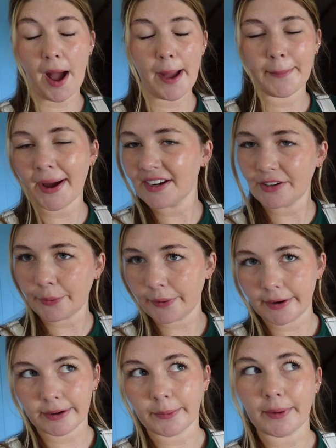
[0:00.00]
I might do
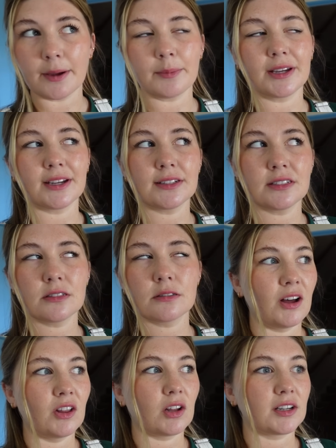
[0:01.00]
it anyway
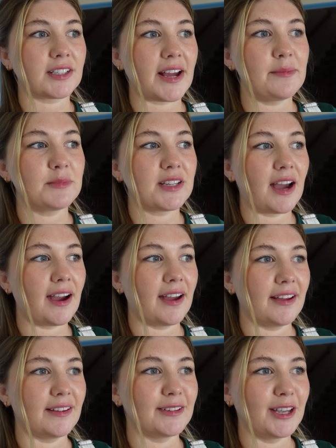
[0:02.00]
because a lot of times I
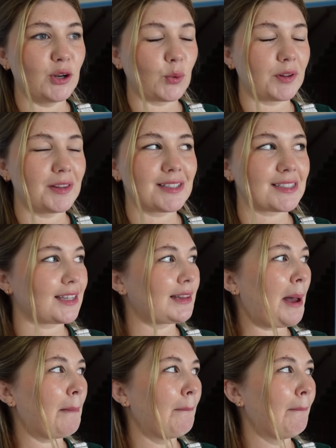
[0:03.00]
ignore things like
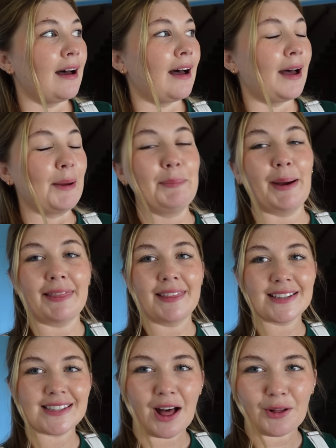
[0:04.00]
that. But
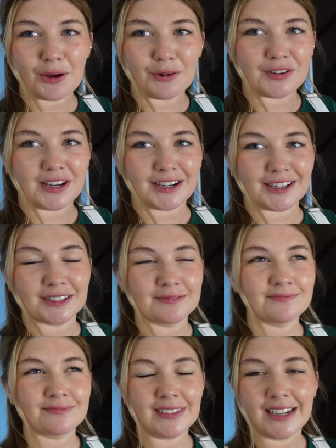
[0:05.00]
this alcove
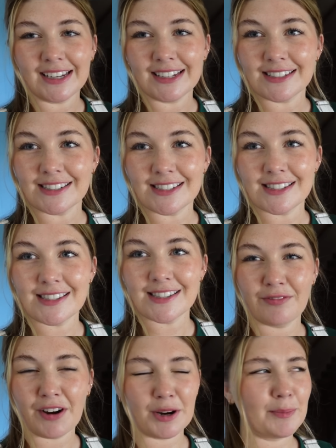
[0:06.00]
here is
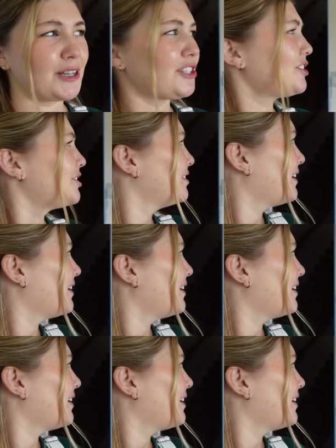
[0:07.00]
very much